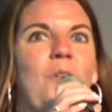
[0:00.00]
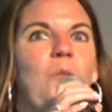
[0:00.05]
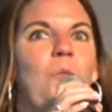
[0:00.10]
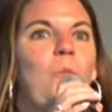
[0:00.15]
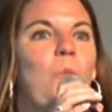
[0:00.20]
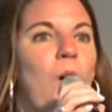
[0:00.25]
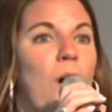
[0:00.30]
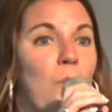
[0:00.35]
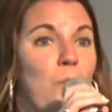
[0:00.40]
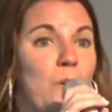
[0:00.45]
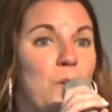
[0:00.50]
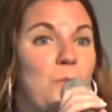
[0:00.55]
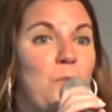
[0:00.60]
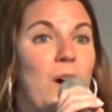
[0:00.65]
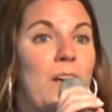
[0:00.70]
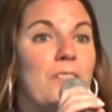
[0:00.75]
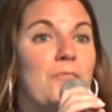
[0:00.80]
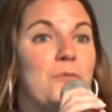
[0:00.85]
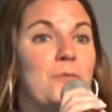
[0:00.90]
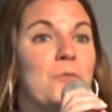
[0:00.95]
What we
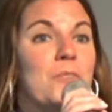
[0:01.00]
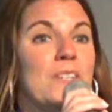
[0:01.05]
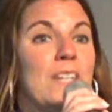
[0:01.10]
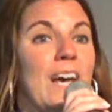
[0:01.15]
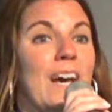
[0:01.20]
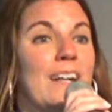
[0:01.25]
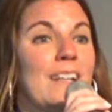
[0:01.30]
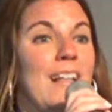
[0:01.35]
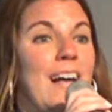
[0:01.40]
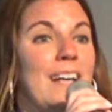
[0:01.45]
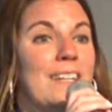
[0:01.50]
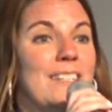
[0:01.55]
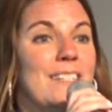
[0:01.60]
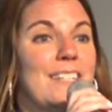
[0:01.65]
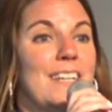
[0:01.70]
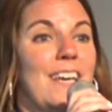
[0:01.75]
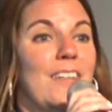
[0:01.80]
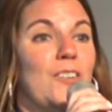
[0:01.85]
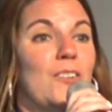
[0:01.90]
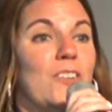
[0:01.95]
went through in that class
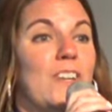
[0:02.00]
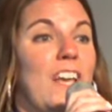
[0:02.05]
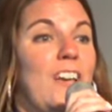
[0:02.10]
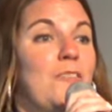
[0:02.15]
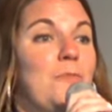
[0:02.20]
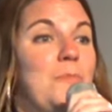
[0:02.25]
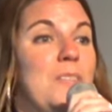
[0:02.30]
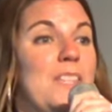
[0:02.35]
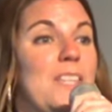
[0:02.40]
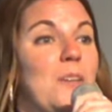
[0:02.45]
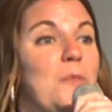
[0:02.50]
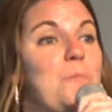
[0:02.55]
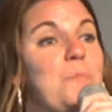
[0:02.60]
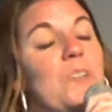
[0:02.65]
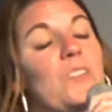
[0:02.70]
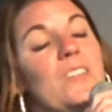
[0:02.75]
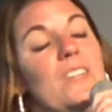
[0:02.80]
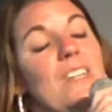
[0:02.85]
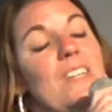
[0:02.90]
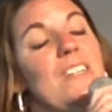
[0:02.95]
together gave me the
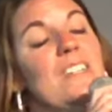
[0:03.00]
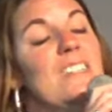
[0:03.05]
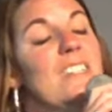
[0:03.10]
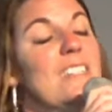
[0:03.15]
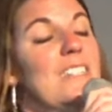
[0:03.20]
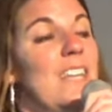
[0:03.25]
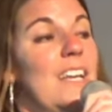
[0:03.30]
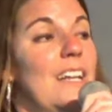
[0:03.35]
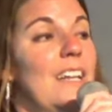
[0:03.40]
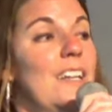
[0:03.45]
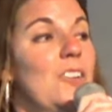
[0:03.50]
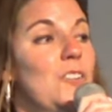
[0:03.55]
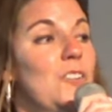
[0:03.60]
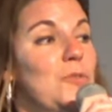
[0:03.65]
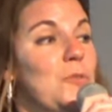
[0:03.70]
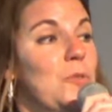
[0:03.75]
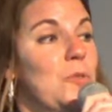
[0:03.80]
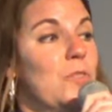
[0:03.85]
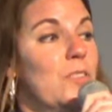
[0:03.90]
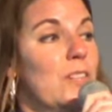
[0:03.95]
ability to stand in a
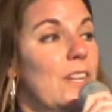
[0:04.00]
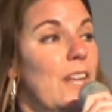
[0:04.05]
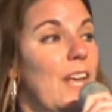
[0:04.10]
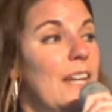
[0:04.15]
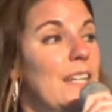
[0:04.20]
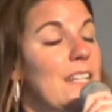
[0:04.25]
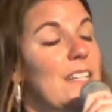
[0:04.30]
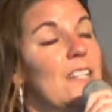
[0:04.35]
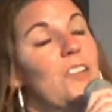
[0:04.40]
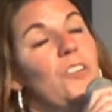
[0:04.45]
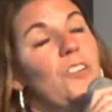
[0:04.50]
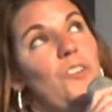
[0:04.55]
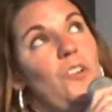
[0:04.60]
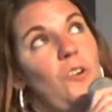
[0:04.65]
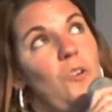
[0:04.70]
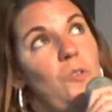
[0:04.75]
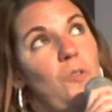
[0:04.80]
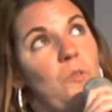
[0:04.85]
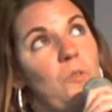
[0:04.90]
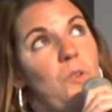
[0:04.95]
truth that I didn't
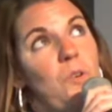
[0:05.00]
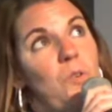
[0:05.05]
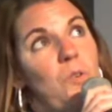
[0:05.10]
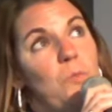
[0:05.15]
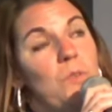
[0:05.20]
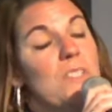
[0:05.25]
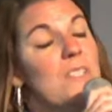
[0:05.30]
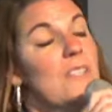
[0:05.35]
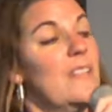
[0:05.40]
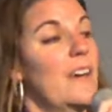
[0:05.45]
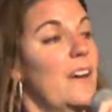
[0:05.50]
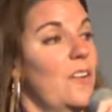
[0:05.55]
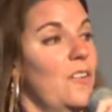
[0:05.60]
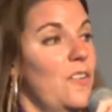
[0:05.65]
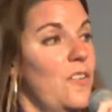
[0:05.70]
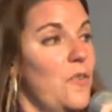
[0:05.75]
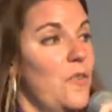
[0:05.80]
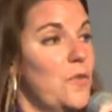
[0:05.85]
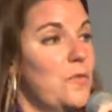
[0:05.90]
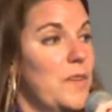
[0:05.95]
know was
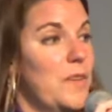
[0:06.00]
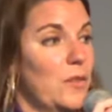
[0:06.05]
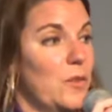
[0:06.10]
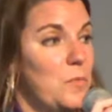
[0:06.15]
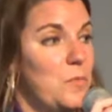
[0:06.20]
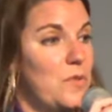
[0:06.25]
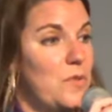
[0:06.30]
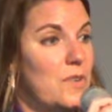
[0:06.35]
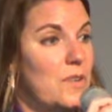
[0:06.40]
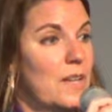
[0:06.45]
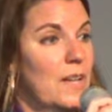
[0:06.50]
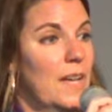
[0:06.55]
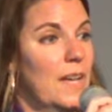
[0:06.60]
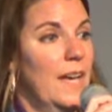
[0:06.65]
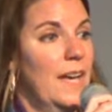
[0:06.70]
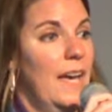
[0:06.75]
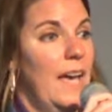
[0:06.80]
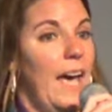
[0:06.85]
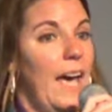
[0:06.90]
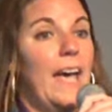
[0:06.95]
there or available.
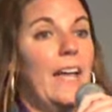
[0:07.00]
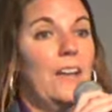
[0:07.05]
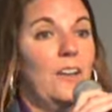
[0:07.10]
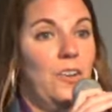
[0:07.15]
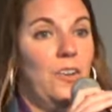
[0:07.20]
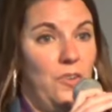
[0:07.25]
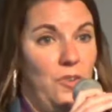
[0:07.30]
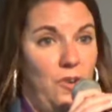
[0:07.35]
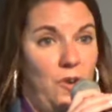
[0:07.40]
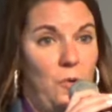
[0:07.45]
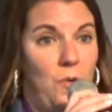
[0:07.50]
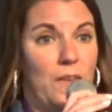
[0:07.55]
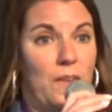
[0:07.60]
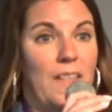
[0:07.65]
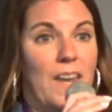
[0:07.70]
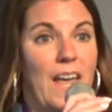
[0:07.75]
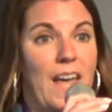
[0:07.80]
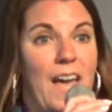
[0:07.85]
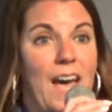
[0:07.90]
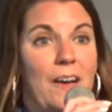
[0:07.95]
And knowing
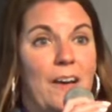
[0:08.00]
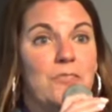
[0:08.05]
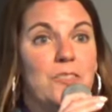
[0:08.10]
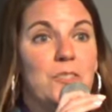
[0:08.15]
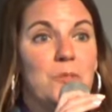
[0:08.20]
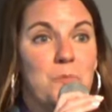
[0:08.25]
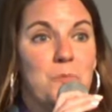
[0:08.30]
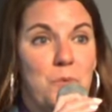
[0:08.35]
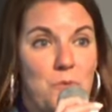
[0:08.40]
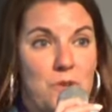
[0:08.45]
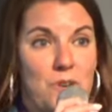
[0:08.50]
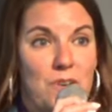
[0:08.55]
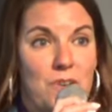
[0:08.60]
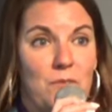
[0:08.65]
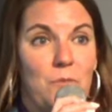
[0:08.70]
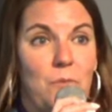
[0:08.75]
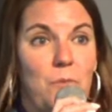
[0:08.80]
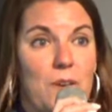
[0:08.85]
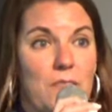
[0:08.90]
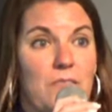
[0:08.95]
that I have
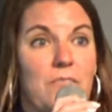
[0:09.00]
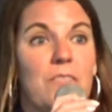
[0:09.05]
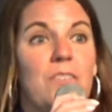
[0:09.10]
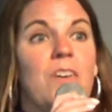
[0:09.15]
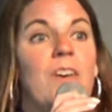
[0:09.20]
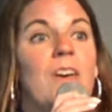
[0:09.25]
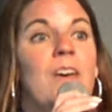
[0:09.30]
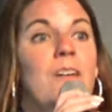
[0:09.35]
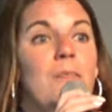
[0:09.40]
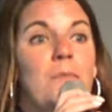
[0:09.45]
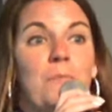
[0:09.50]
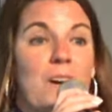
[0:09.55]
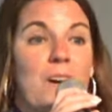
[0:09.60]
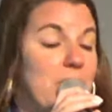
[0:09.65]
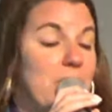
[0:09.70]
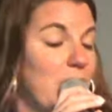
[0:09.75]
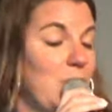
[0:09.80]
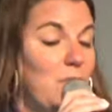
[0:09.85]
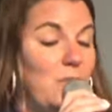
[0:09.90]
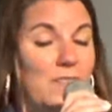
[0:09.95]
support with my
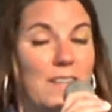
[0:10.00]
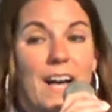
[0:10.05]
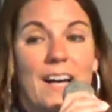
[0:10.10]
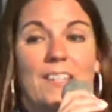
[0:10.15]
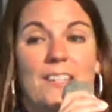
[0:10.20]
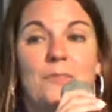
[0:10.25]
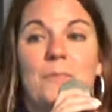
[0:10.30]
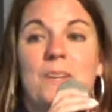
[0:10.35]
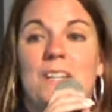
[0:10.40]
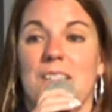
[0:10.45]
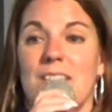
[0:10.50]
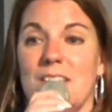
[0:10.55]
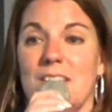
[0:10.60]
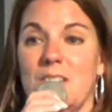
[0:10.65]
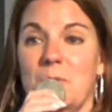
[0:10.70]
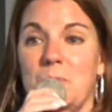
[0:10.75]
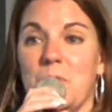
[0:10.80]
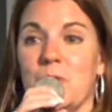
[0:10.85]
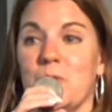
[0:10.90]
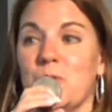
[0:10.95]
fellow classmates and
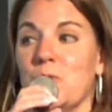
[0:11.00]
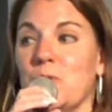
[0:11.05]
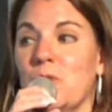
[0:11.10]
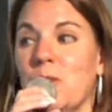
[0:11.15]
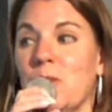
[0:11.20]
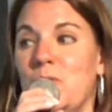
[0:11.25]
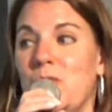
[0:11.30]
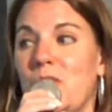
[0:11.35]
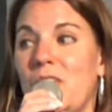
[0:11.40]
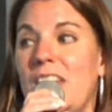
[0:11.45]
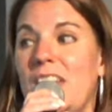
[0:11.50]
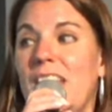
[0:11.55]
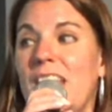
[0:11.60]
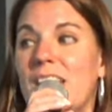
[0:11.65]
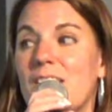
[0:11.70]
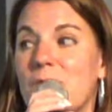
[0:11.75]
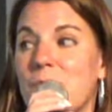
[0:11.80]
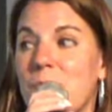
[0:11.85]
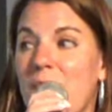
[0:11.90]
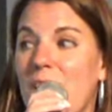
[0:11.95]
spiritual community
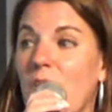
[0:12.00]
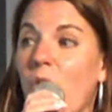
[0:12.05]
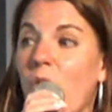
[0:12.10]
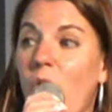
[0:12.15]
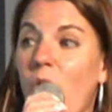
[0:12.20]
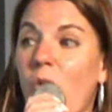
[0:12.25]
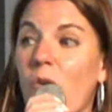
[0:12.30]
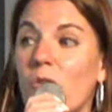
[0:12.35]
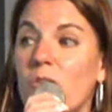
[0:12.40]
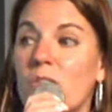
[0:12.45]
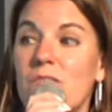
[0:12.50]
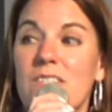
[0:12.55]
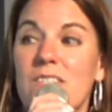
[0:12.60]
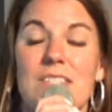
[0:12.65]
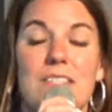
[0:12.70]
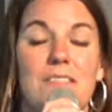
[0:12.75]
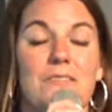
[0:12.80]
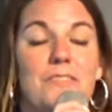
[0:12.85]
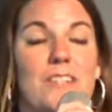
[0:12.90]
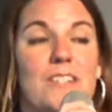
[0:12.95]
has made all of the
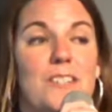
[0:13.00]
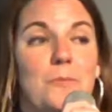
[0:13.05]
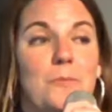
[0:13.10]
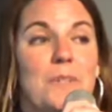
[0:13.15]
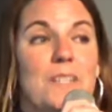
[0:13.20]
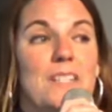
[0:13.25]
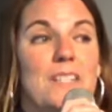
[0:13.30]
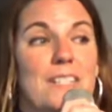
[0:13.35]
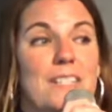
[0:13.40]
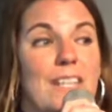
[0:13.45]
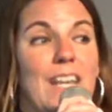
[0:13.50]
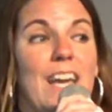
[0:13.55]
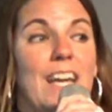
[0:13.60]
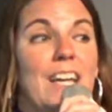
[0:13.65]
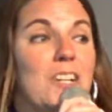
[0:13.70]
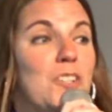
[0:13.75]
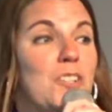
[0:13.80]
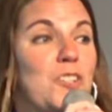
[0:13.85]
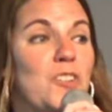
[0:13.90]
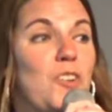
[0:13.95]
difference, because then I
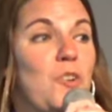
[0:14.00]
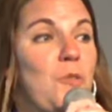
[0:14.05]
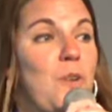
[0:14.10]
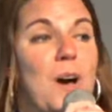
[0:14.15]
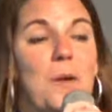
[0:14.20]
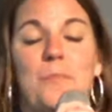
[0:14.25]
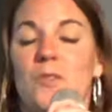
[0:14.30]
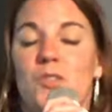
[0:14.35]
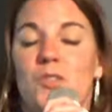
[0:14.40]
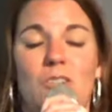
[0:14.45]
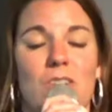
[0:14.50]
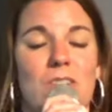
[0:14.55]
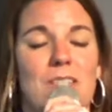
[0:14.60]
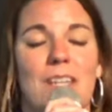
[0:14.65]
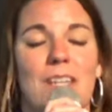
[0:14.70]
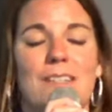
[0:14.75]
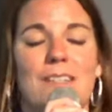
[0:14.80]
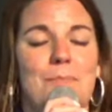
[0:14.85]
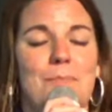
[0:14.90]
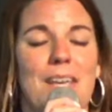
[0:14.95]
can show up
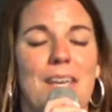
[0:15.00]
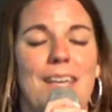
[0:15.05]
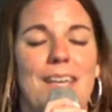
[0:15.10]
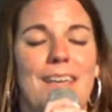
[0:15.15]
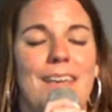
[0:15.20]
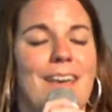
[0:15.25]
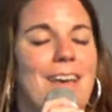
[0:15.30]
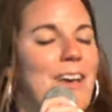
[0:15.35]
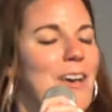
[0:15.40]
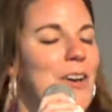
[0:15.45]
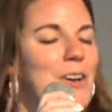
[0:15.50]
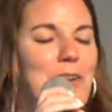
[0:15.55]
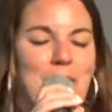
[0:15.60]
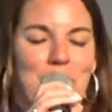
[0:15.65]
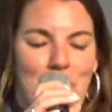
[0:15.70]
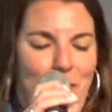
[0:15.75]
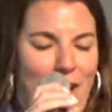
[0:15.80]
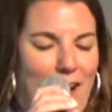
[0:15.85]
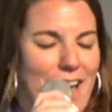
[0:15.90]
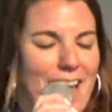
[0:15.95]
just as me,
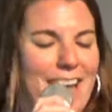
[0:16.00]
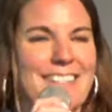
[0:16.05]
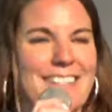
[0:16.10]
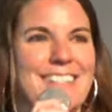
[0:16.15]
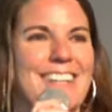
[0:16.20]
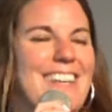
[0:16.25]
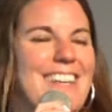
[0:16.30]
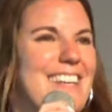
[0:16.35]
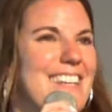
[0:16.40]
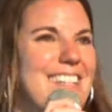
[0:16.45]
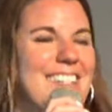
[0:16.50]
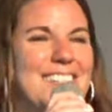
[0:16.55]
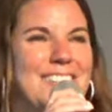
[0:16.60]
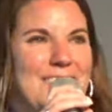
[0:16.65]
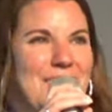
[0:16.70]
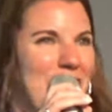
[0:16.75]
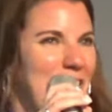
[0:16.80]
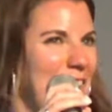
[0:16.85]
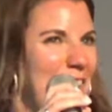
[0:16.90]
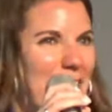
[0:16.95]
crying as it
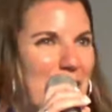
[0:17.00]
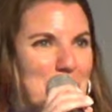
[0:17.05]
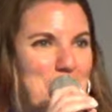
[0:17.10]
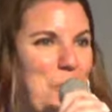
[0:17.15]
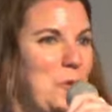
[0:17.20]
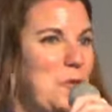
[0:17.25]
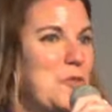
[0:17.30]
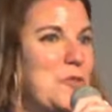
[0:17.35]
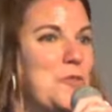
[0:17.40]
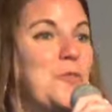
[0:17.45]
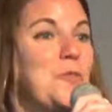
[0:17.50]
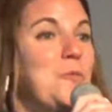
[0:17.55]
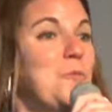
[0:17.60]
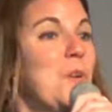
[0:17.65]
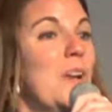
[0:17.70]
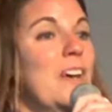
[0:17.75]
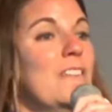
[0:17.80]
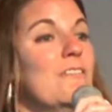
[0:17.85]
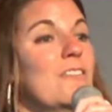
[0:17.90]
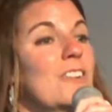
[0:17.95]
is, emotional,
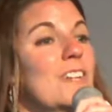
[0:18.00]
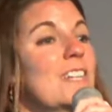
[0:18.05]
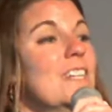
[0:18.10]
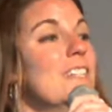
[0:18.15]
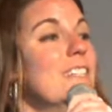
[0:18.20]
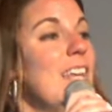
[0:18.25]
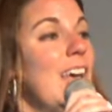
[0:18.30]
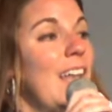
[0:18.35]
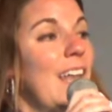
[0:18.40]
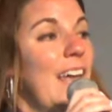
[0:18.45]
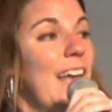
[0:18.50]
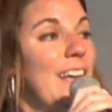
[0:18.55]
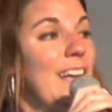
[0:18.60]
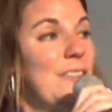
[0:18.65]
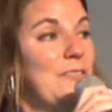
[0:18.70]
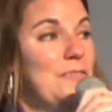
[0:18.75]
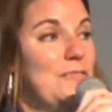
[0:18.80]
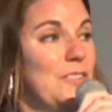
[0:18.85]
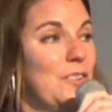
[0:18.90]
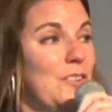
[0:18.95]
whatever it is, and I
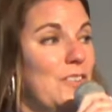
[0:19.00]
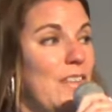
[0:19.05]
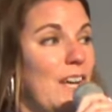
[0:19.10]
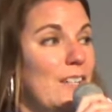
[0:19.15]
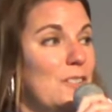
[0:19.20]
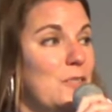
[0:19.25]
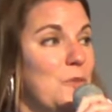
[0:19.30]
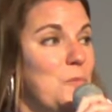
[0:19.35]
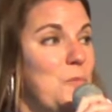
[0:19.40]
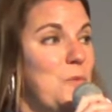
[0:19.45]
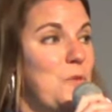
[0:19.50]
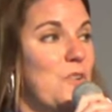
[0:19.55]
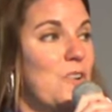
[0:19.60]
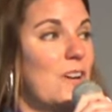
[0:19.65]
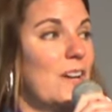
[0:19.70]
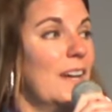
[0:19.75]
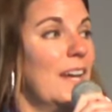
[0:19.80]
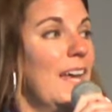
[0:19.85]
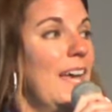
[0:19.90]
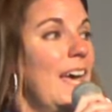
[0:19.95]
can feel that
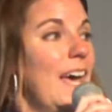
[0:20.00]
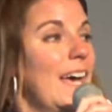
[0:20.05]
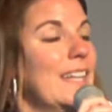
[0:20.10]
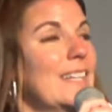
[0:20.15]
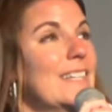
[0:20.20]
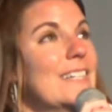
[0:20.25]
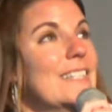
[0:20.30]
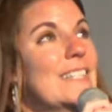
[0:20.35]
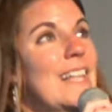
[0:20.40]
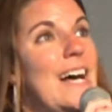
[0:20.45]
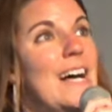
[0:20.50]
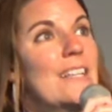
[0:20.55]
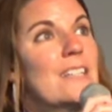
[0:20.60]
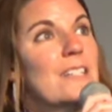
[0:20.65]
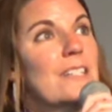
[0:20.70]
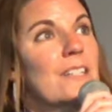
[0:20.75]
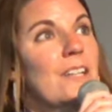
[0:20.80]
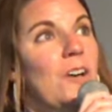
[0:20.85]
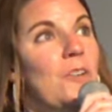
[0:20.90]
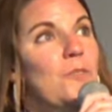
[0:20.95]
support. And the
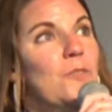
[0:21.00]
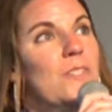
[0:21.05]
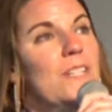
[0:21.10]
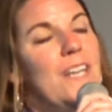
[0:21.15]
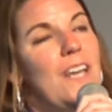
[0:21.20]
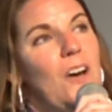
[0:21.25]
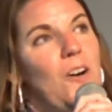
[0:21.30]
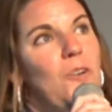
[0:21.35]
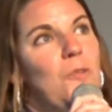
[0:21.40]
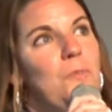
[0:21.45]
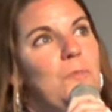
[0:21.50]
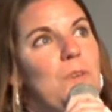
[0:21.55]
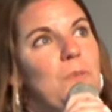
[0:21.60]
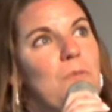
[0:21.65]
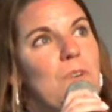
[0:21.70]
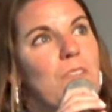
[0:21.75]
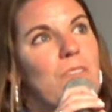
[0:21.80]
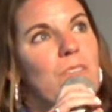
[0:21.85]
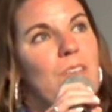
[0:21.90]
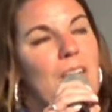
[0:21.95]
class not only helped me
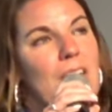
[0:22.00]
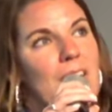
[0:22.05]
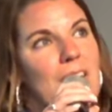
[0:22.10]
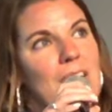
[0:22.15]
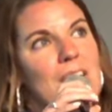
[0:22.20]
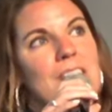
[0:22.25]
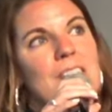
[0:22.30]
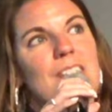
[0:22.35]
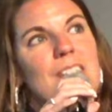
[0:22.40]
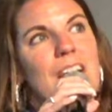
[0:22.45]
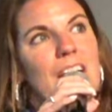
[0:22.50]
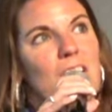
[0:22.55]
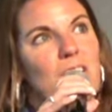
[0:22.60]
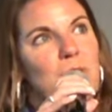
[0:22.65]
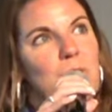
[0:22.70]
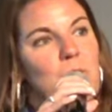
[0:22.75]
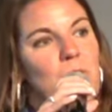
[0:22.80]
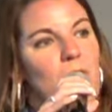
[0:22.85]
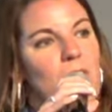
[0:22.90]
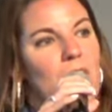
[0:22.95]
with an
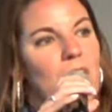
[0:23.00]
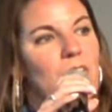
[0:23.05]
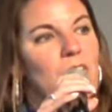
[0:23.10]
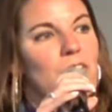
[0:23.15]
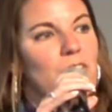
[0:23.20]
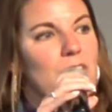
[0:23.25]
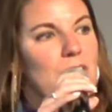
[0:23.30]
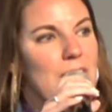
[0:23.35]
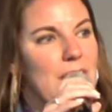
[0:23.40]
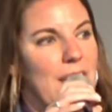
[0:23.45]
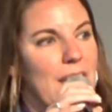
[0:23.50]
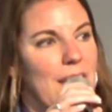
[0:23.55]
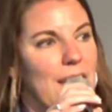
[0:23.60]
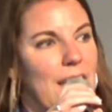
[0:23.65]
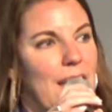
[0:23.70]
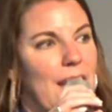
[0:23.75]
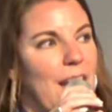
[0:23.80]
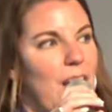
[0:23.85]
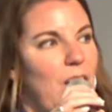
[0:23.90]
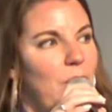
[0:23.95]
intellectual
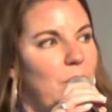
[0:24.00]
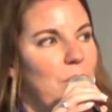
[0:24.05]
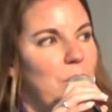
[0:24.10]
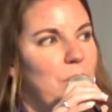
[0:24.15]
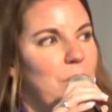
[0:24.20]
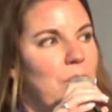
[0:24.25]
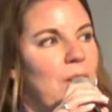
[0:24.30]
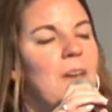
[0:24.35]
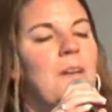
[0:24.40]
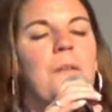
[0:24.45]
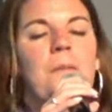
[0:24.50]
understanding of